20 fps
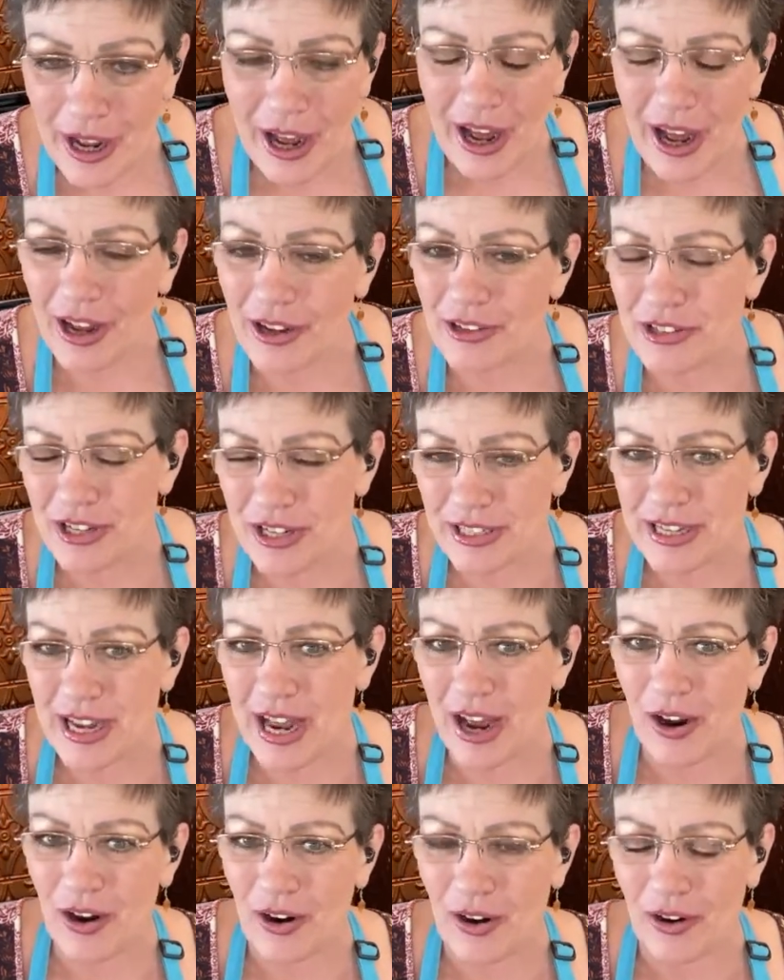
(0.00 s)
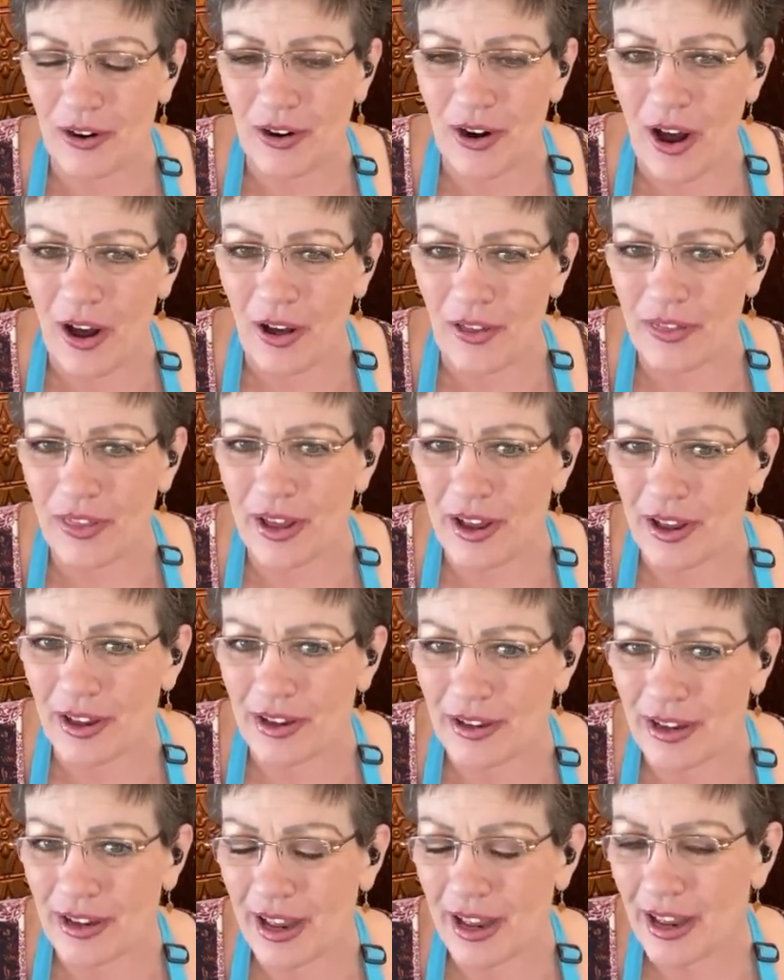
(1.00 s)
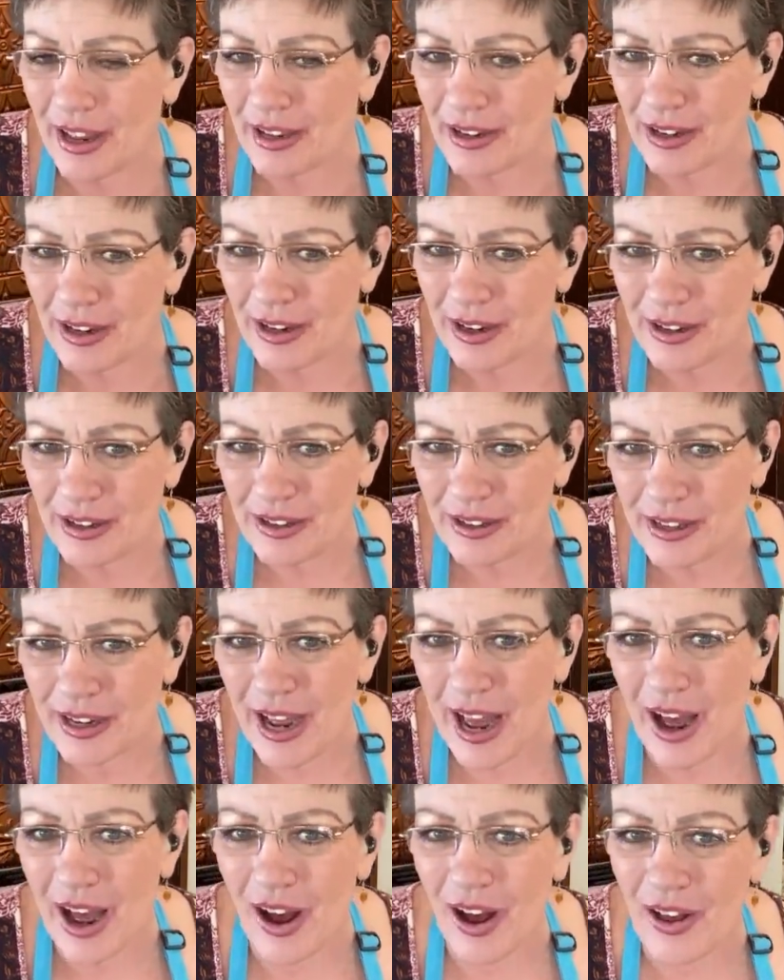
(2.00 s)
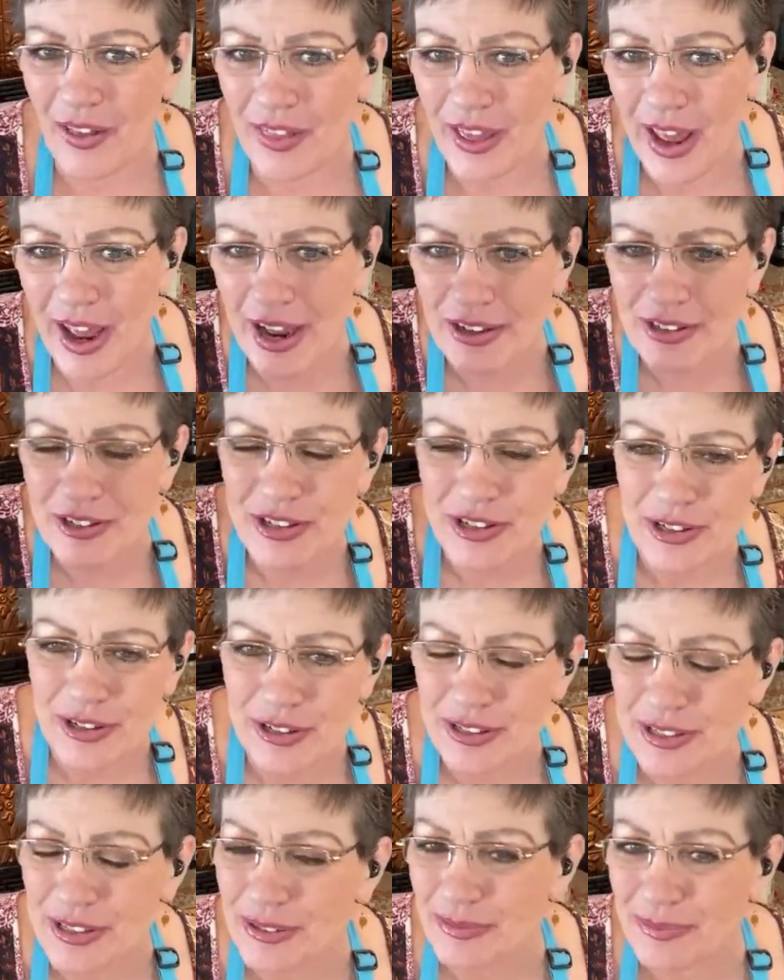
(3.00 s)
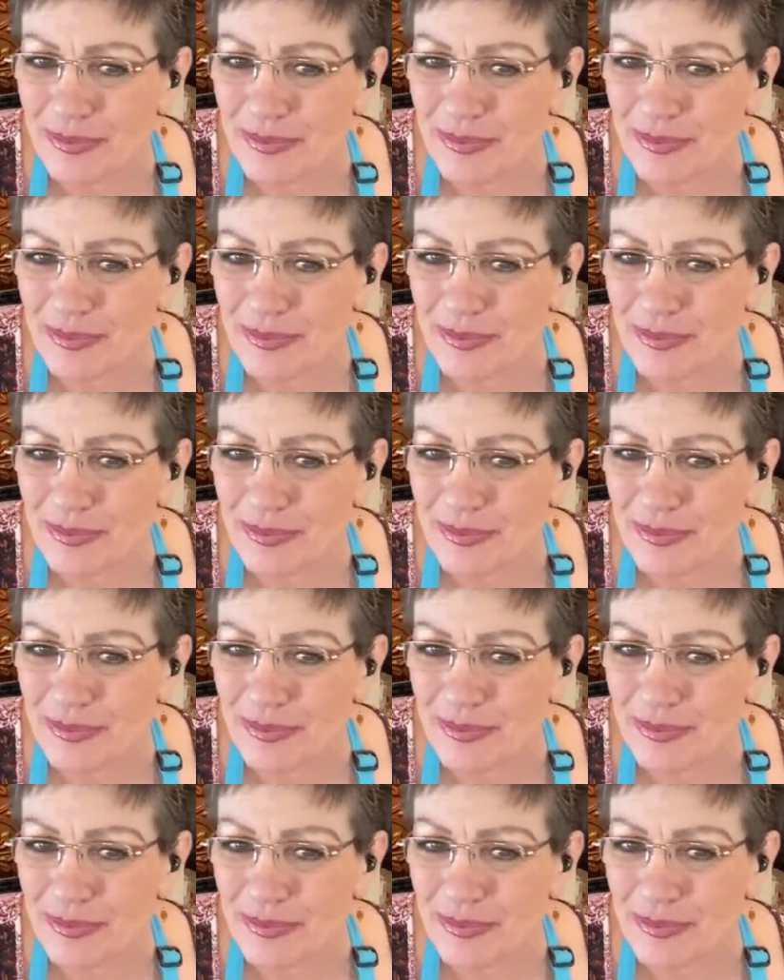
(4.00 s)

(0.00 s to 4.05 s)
I'll just have all the answers.